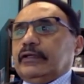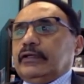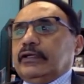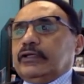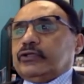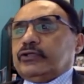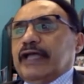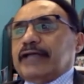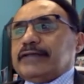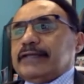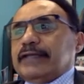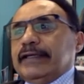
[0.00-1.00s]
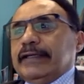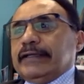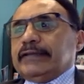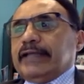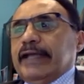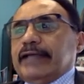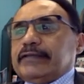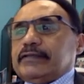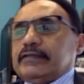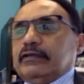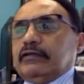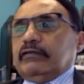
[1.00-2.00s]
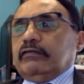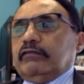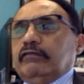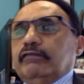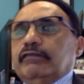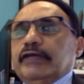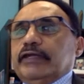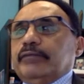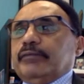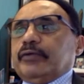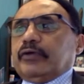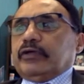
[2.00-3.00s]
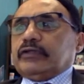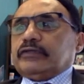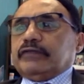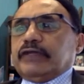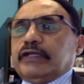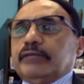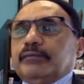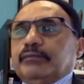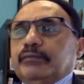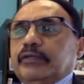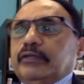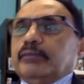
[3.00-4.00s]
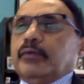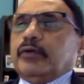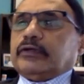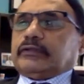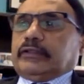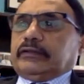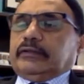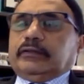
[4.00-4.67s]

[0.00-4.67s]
So that's very important.